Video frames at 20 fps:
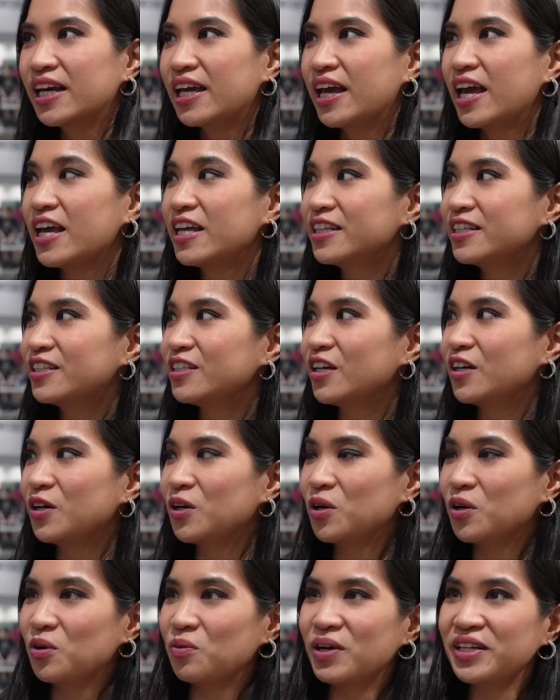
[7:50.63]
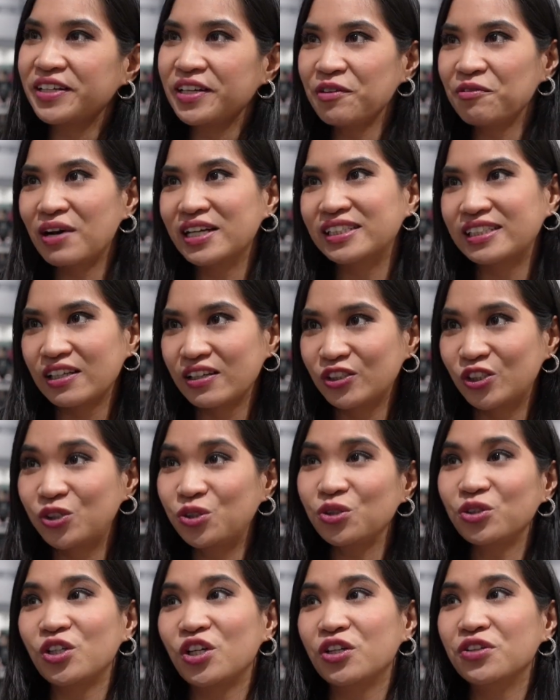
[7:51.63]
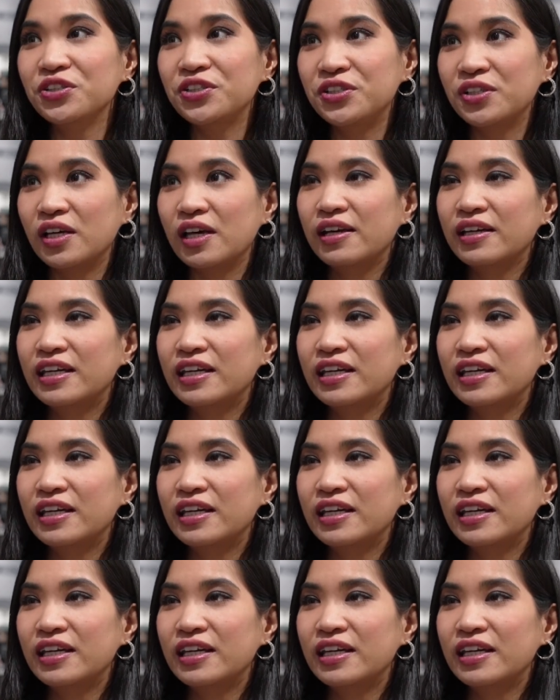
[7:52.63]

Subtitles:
And when he was a student,